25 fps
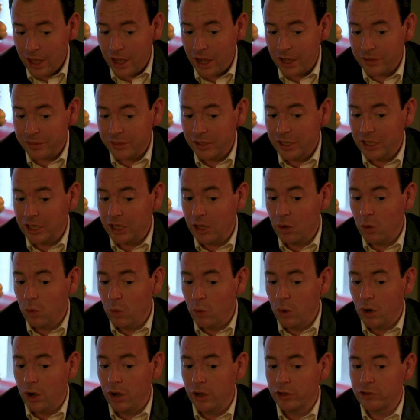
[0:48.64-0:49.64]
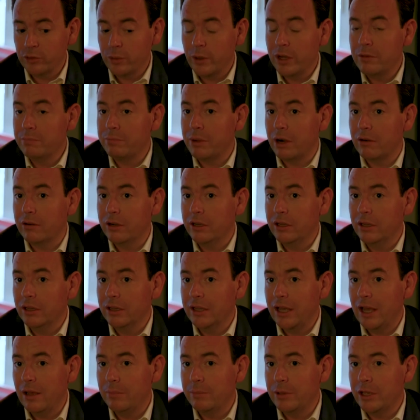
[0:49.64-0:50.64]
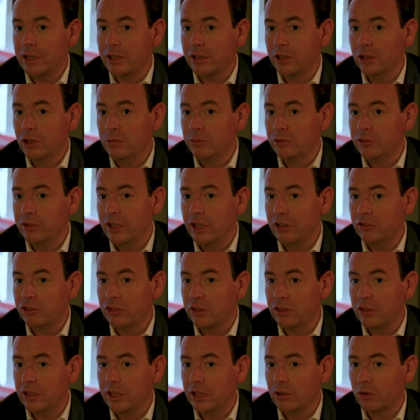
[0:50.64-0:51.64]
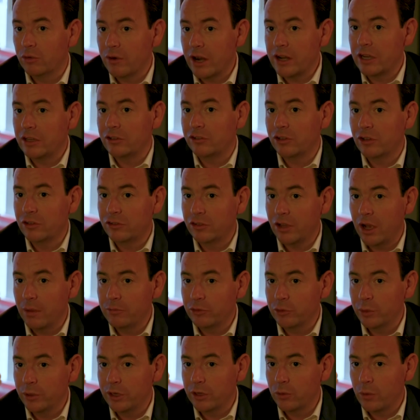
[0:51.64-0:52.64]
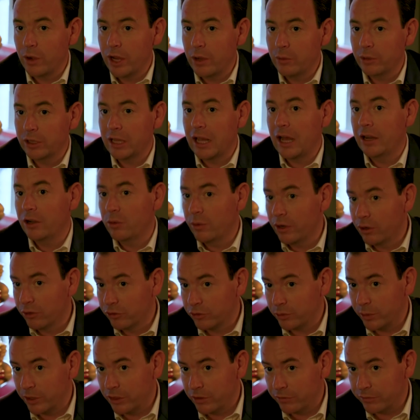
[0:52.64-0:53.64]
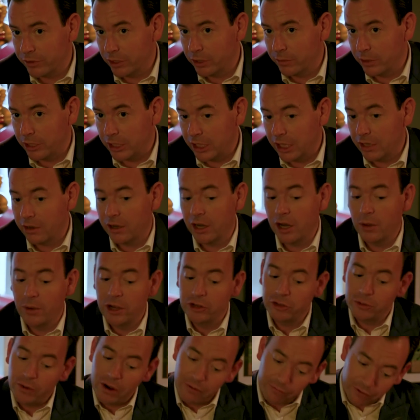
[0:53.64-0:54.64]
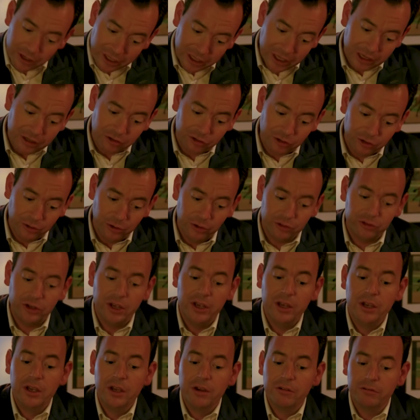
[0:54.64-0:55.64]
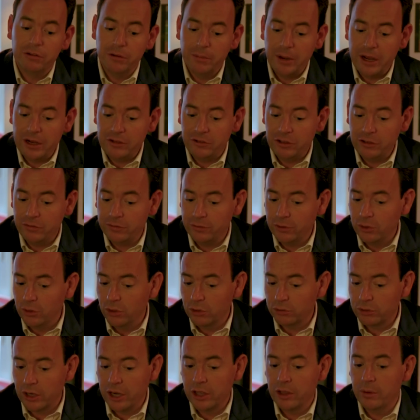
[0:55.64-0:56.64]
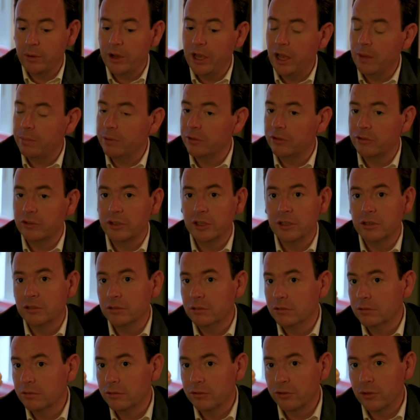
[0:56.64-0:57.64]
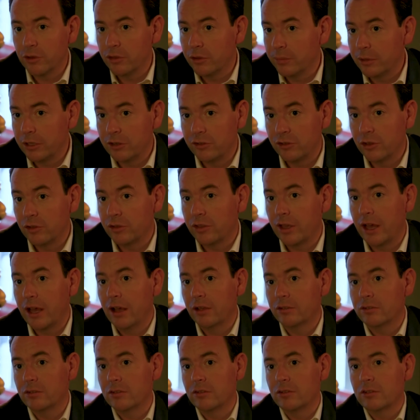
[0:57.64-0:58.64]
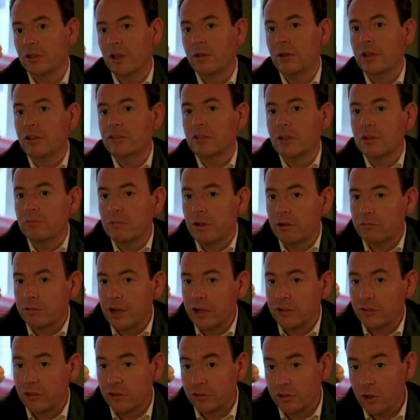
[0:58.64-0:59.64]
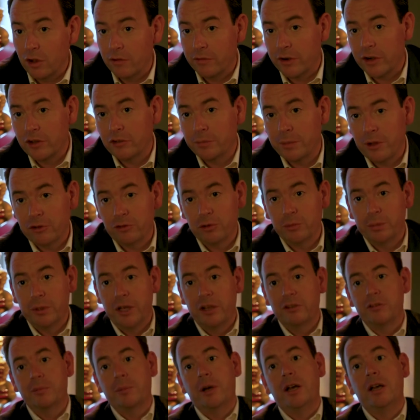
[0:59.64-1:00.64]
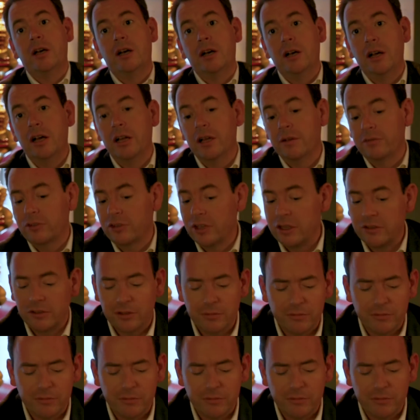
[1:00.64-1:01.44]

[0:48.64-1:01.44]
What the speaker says: I think it was, when Borough Hill Lad beat Coombs Ditch and the already 2 times winner Wayward Lad, who went on to win the following year, and I went to every King George from 84 right the way up until sort of the mid-2000s. So it's a race that's got a very special place in my heart, and I've seen